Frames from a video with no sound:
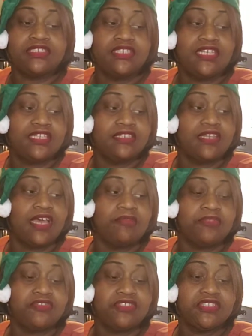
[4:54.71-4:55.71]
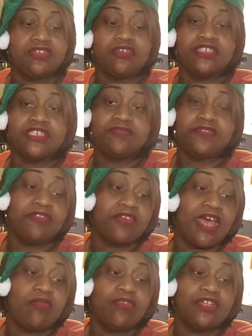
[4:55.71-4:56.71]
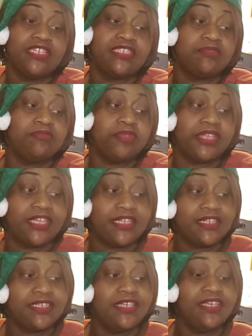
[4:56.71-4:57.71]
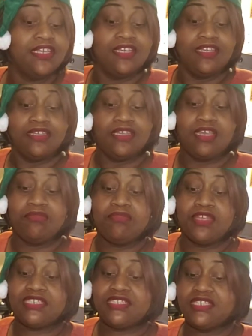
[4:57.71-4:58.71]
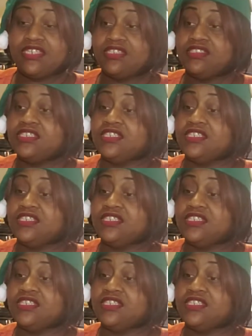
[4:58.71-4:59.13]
And I'm using coconut flavor. I want it to blend and mix in